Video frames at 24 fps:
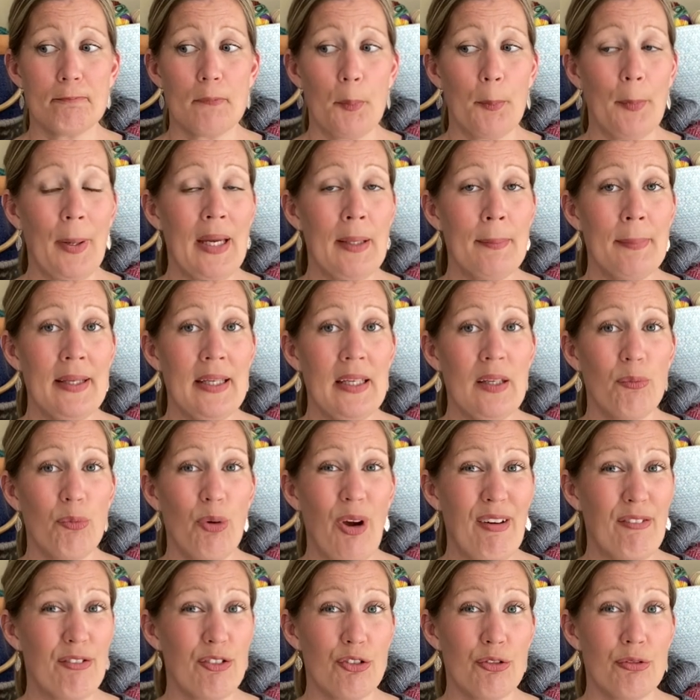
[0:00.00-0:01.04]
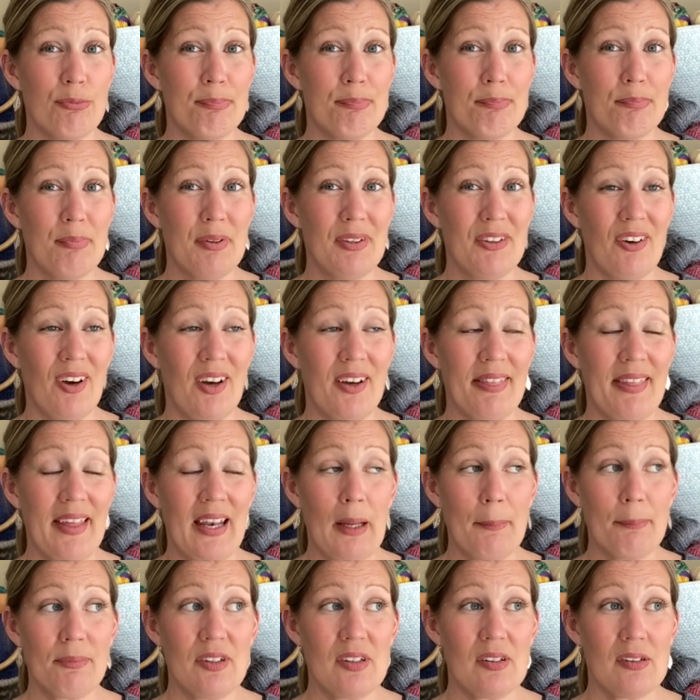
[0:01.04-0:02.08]
Maybe we'll have to be dyeing that
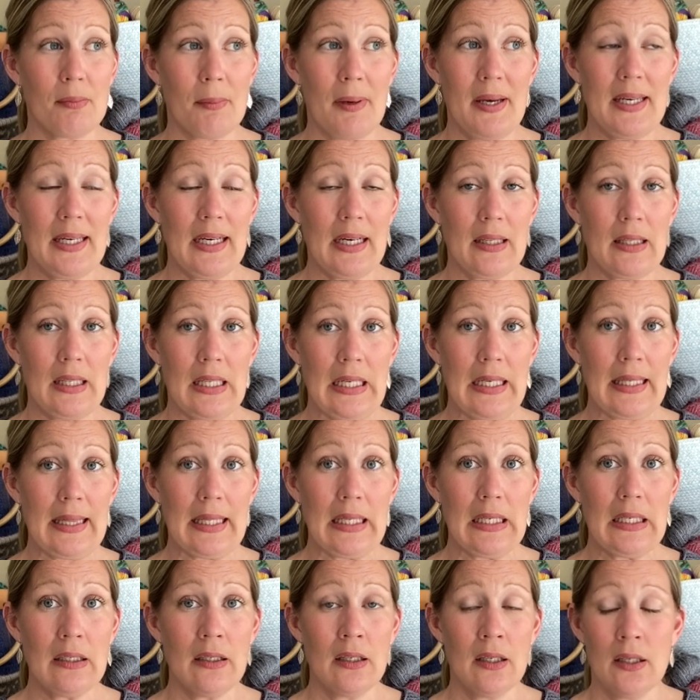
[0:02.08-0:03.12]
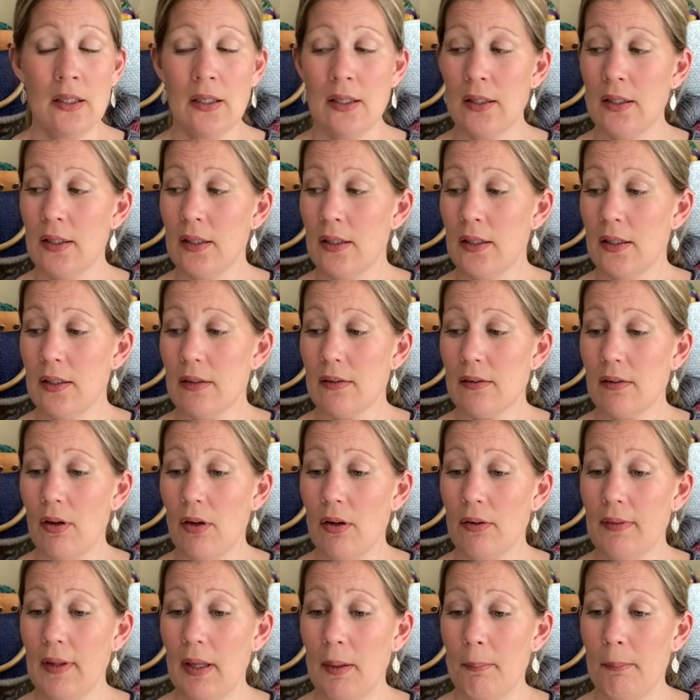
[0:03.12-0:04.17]
up this week, I think, then. So
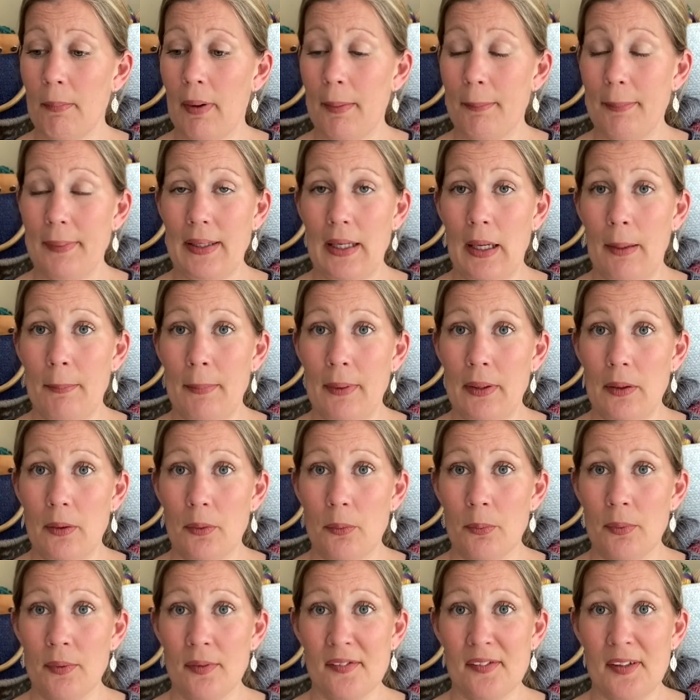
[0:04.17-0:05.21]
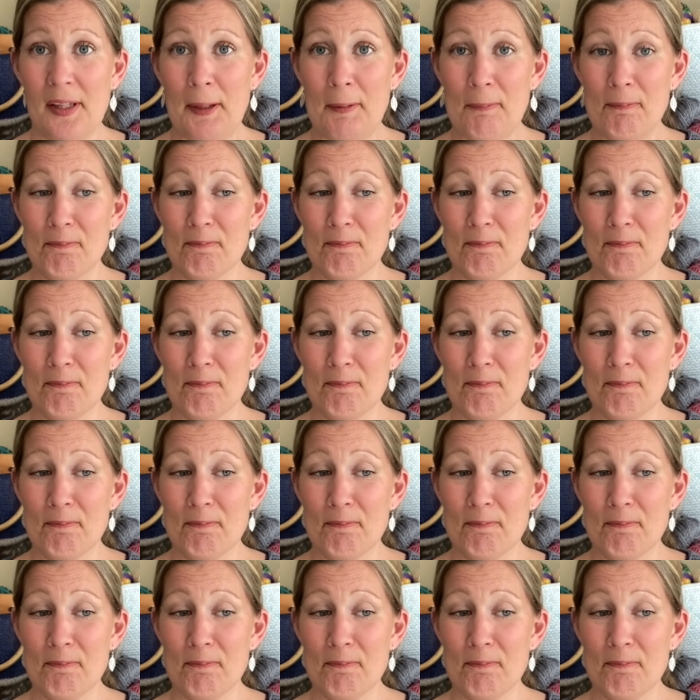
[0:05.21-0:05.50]
that might be coming. We'll see.